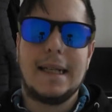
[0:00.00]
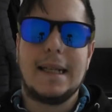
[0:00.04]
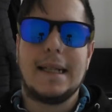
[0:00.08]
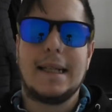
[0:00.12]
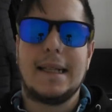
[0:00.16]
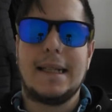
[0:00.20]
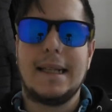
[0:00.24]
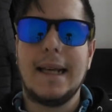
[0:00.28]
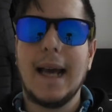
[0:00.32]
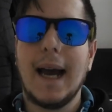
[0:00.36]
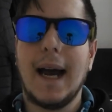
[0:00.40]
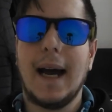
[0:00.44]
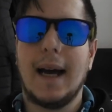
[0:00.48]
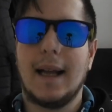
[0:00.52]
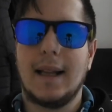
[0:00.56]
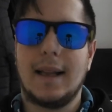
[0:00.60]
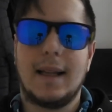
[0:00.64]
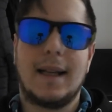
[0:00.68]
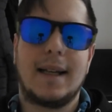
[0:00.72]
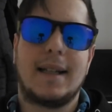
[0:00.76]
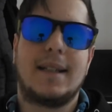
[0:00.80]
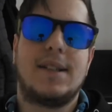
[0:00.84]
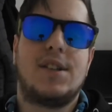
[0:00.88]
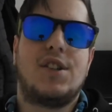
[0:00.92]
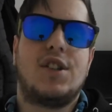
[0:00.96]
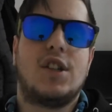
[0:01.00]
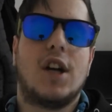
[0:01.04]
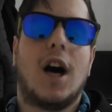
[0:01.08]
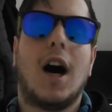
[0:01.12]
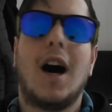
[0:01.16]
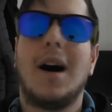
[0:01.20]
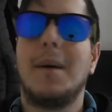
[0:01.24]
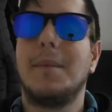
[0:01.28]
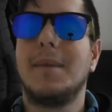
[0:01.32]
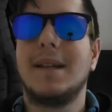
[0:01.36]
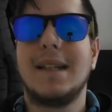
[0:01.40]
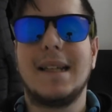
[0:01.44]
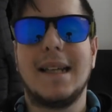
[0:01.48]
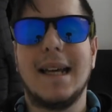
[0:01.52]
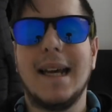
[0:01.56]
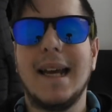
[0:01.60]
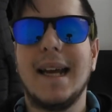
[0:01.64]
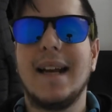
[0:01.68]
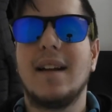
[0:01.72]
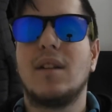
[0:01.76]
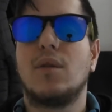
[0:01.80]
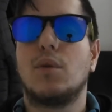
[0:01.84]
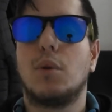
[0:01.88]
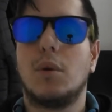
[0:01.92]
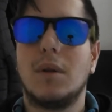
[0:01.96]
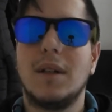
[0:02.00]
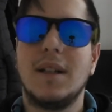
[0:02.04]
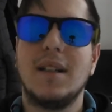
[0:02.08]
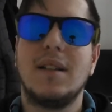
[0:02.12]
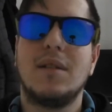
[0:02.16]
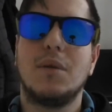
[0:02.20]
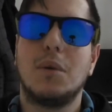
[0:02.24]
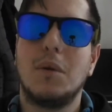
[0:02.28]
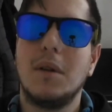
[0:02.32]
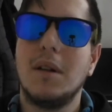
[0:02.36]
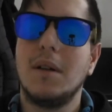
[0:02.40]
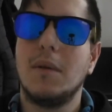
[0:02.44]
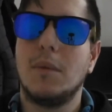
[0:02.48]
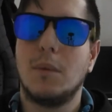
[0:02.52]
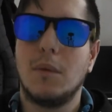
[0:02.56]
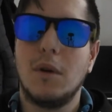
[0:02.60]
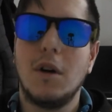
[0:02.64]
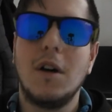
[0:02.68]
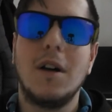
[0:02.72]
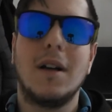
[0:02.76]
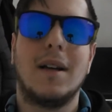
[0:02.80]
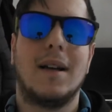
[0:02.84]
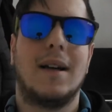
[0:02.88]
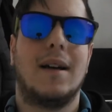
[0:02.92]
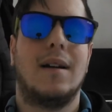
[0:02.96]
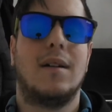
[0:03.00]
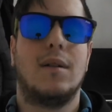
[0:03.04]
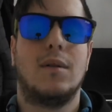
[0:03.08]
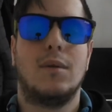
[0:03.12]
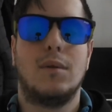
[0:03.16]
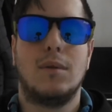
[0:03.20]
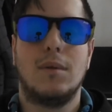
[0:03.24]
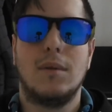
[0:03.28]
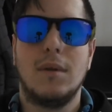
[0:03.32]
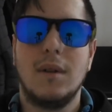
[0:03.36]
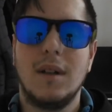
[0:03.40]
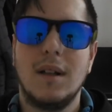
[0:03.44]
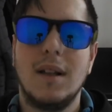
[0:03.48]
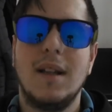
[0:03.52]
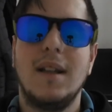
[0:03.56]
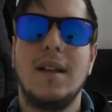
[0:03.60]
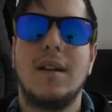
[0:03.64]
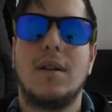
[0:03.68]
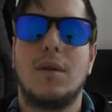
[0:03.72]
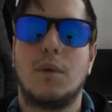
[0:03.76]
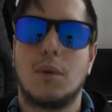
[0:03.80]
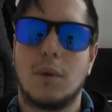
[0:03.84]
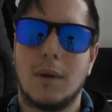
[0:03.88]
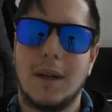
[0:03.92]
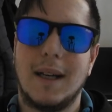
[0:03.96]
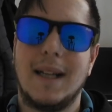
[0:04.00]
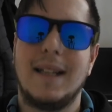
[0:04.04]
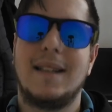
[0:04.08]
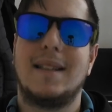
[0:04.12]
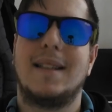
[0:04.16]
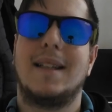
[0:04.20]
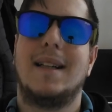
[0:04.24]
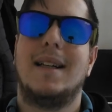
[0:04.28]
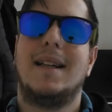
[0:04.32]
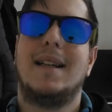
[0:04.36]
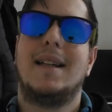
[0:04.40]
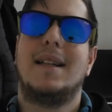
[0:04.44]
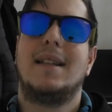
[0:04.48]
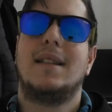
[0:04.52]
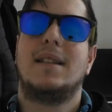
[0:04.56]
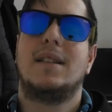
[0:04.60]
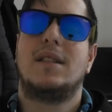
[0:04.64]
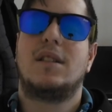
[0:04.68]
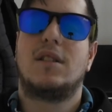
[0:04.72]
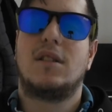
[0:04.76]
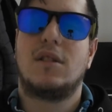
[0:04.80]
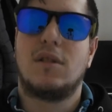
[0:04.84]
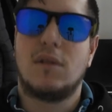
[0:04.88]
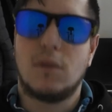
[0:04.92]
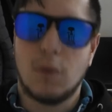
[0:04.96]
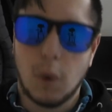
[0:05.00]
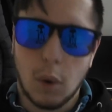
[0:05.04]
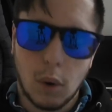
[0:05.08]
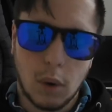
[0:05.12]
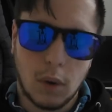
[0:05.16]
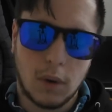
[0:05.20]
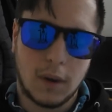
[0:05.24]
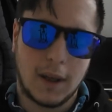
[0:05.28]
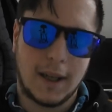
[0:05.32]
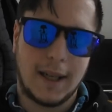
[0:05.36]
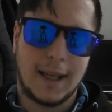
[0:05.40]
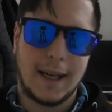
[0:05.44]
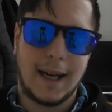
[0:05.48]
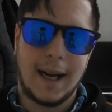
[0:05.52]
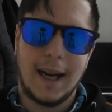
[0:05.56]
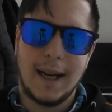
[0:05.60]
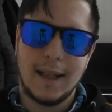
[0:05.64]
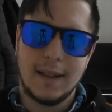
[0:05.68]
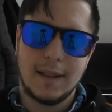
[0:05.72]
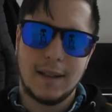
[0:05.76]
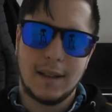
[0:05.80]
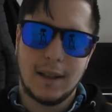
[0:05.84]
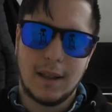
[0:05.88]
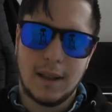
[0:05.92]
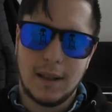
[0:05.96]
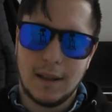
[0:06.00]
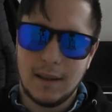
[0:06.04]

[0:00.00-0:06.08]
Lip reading: yeah, like Shaman King 2021, a really great story. And